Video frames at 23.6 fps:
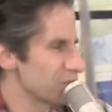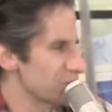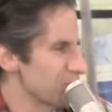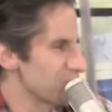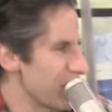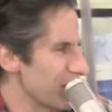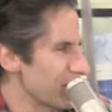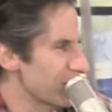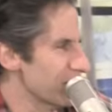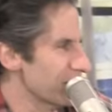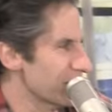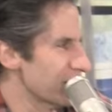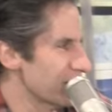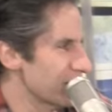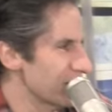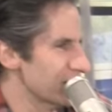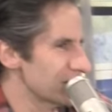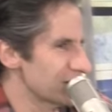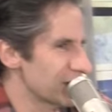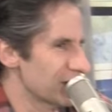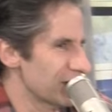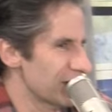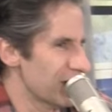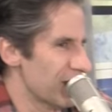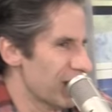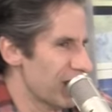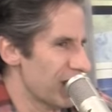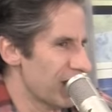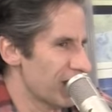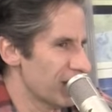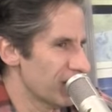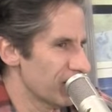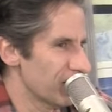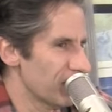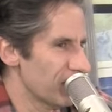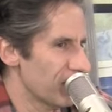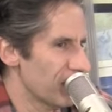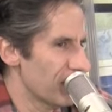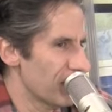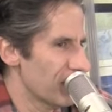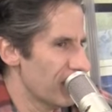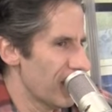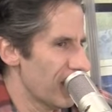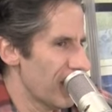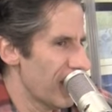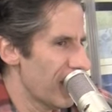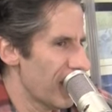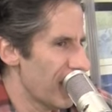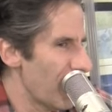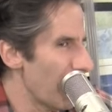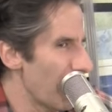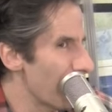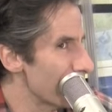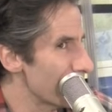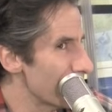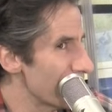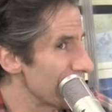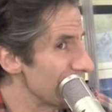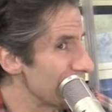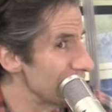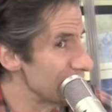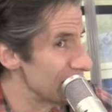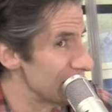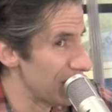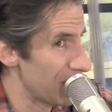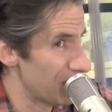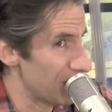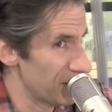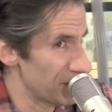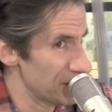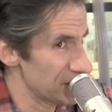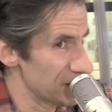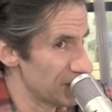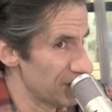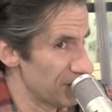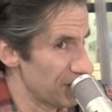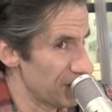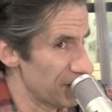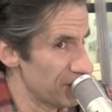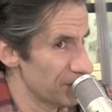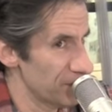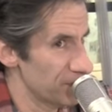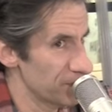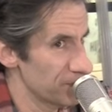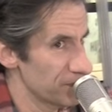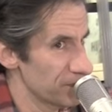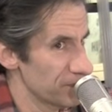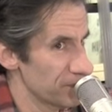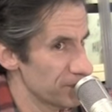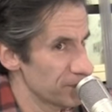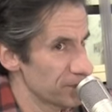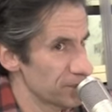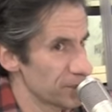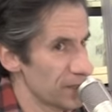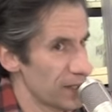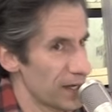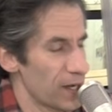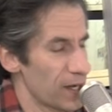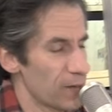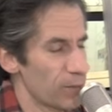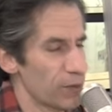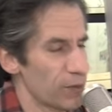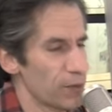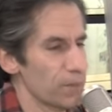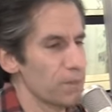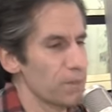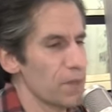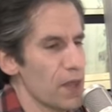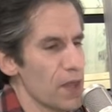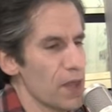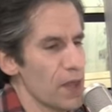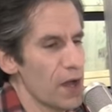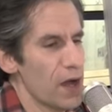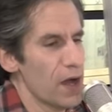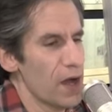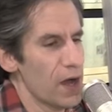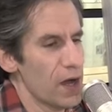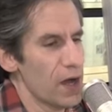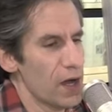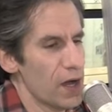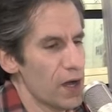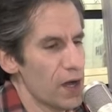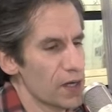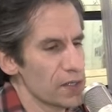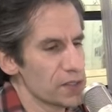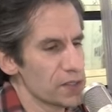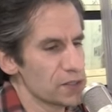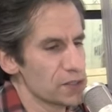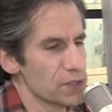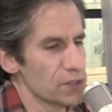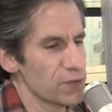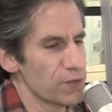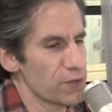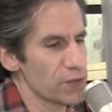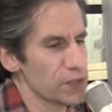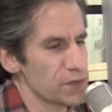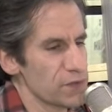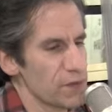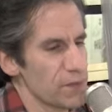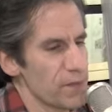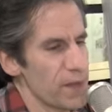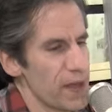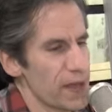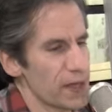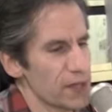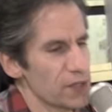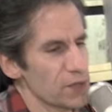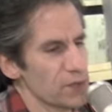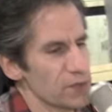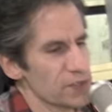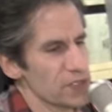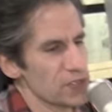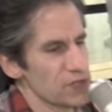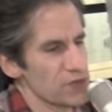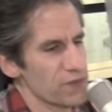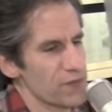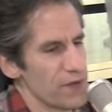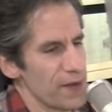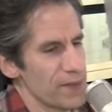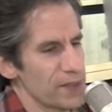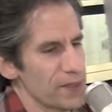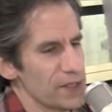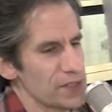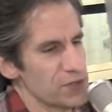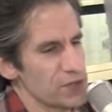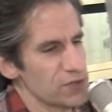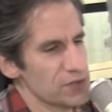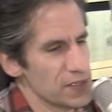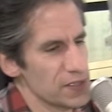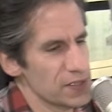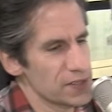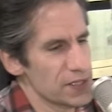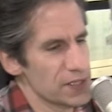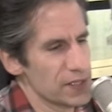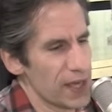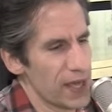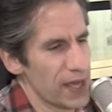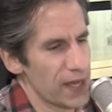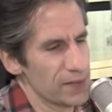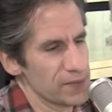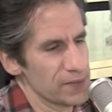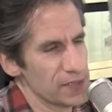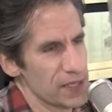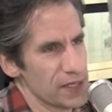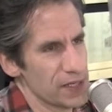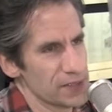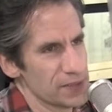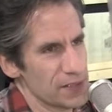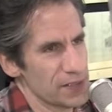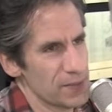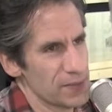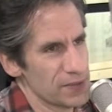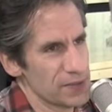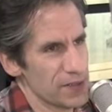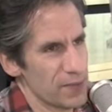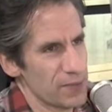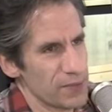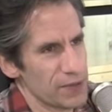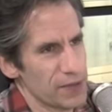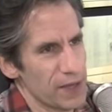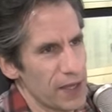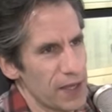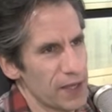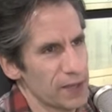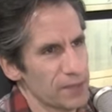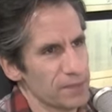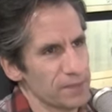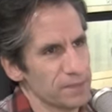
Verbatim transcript: It's Megan McGinnis and Adam uh, Halpin, I want to say, right? Yes, sir. Yeah. Not Halpern. Uh, so, first of all, Megan, you were such a feminist, you didn't take Adam's last name. What's up with that?